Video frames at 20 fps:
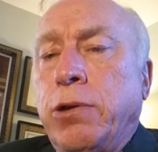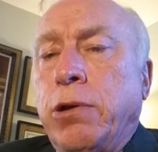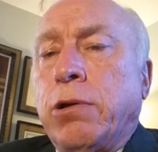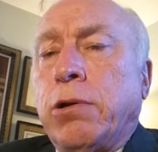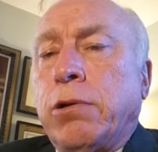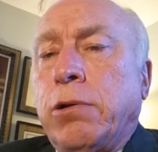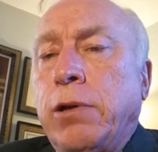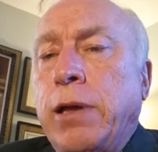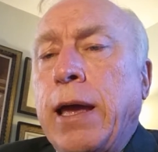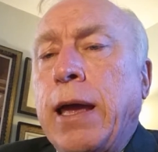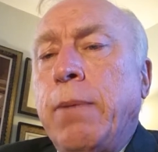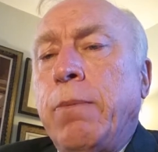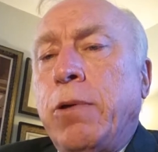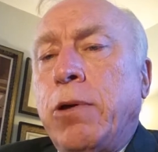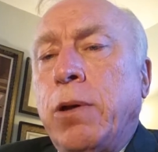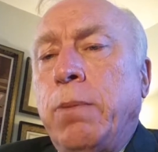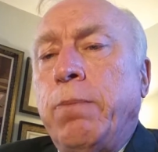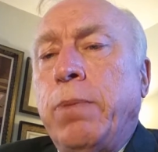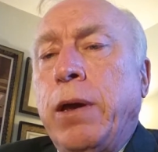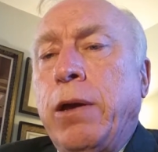your claim
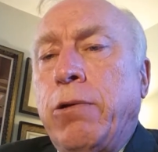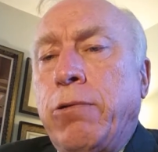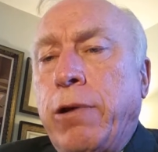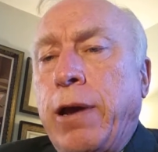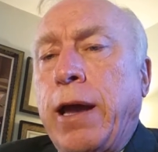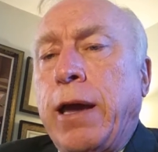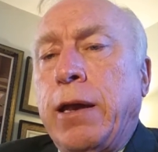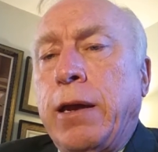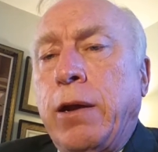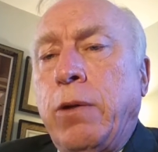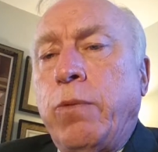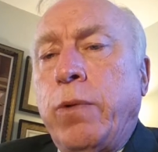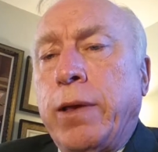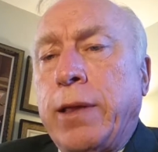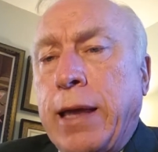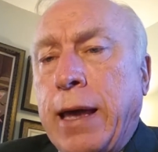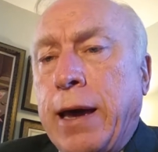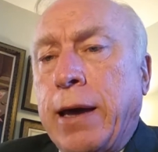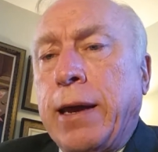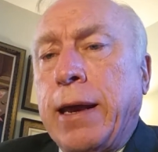could be granted
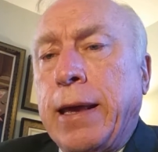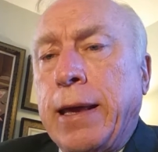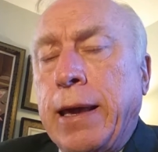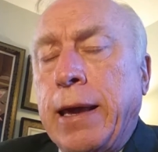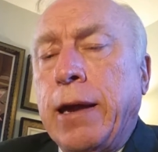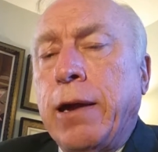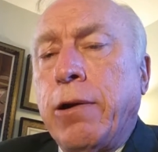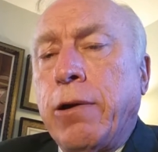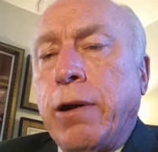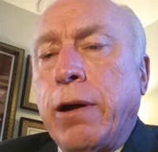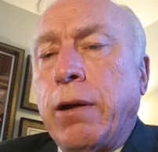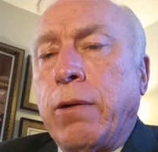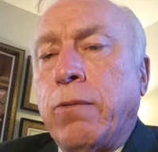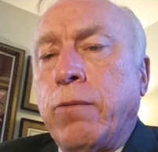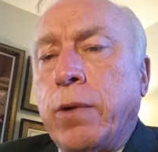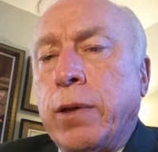without a hearing,